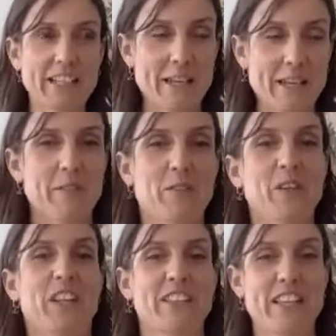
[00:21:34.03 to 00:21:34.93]
the wall or
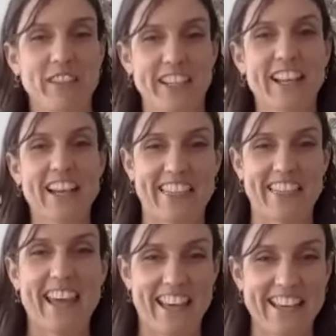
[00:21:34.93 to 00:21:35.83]
something like
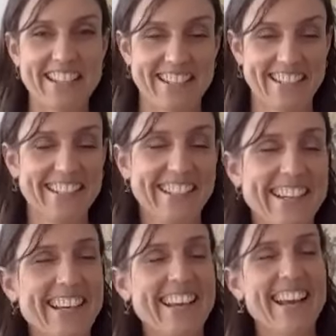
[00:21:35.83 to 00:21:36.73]
that.
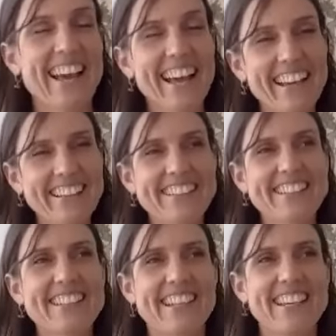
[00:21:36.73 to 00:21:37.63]
And
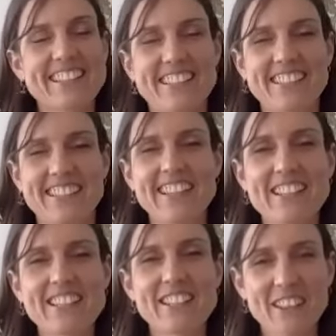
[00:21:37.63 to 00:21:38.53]
it's
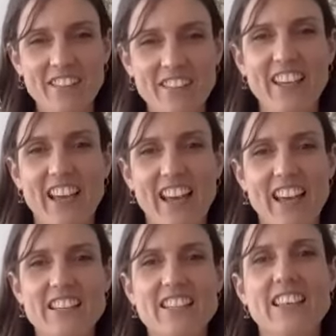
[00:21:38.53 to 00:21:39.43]
not the
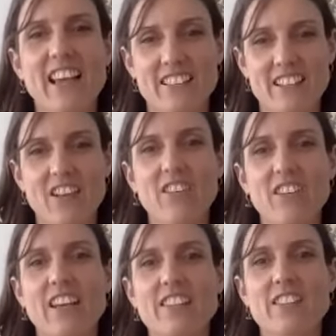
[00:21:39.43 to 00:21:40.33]
case, as long
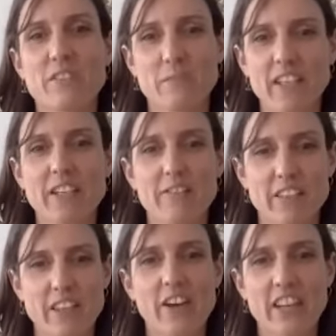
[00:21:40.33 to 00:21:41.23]
as you've been given the
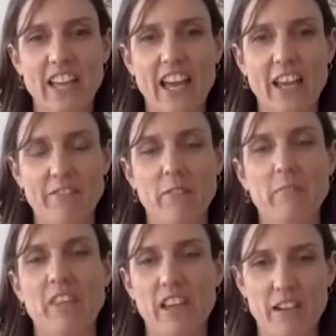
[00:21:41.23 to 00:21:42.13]
okay from the
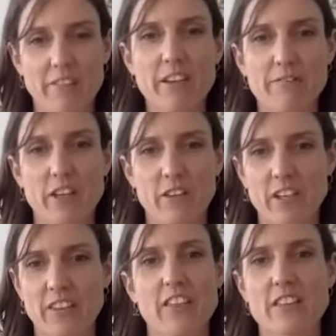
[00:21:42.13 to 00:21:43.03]
IVF unit
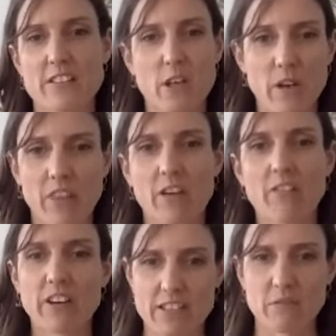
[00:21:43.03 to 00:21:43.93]
that there's no other
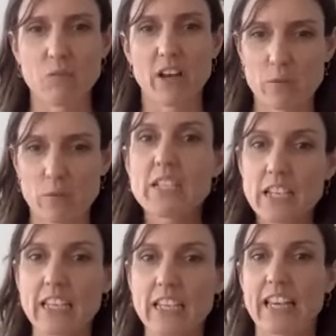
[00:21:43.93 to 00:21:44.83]
reason why you
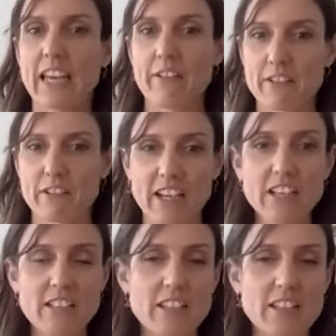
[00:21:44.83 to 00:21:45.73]
particularly have to
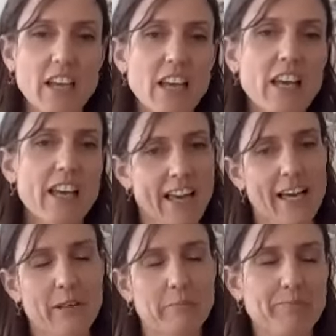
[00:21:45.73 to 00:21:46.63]
rest.
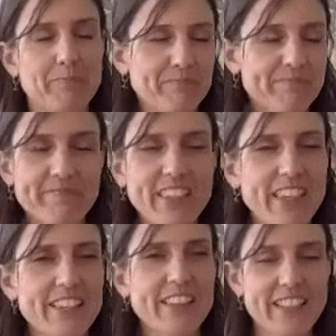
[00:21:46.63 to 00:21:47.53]

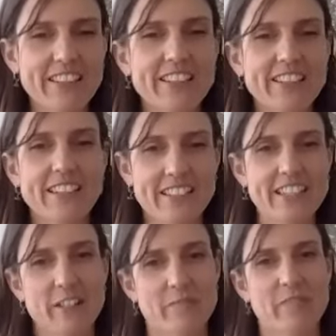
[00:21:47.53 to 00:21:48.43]
Then
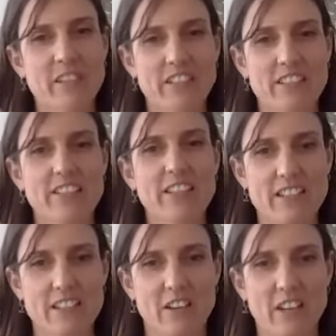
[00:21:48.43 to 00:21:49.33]
it's
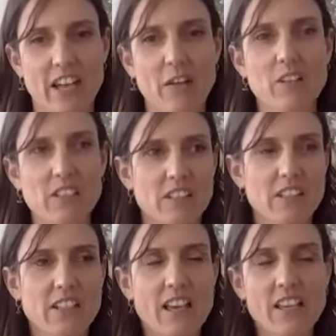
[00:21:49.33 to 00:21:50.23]
okay.
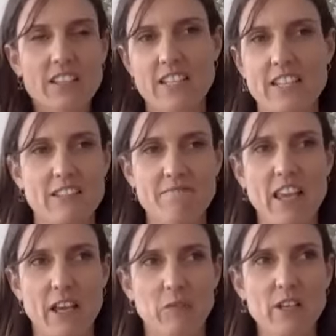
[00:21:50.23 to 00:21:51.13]
Once
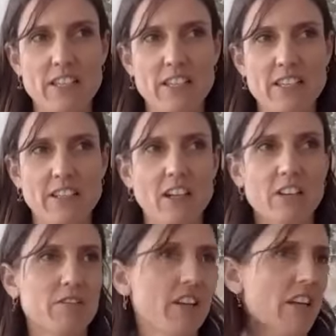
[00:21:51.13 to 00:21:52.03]
there's a kind of
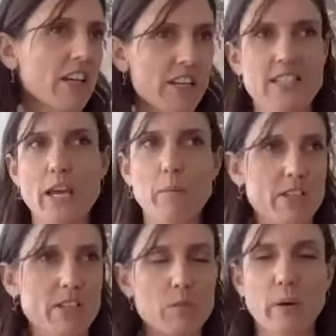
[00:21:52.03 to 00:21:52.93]

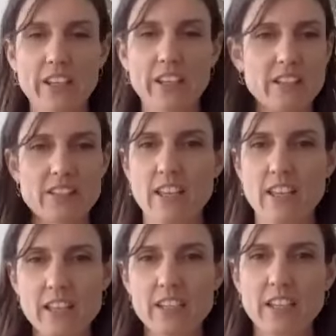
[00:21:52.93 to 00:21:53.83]
established
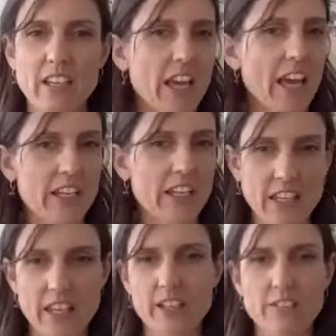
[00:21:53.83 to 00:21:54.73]
pregnancy, and
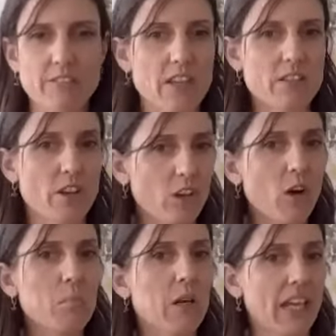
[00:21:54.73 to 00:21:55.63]
again, if there's no
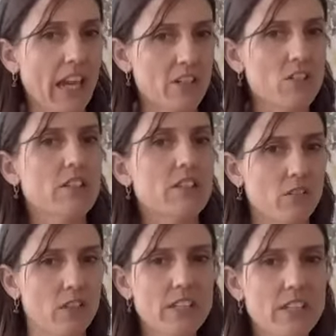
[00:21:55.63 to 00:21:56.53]
complications or
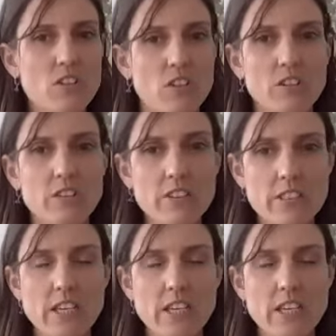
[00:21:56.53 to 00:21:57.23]
issues,